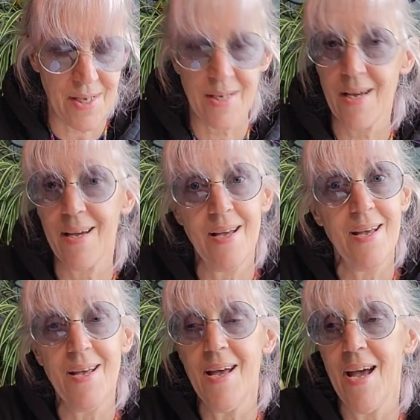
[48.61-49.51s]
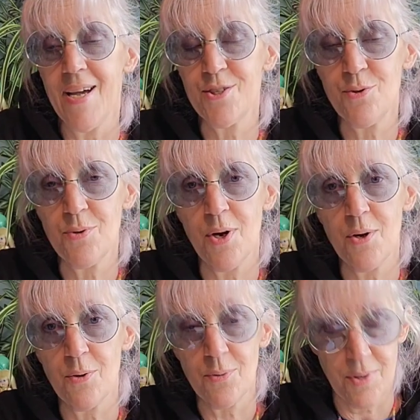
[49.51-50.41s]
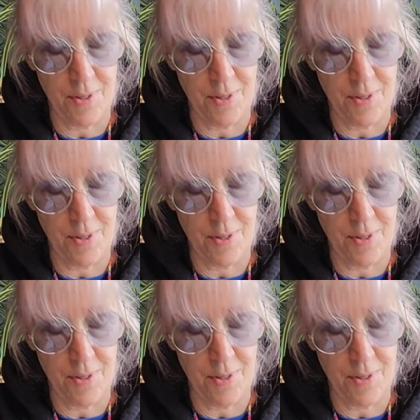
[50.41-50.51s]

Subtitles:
And as you know,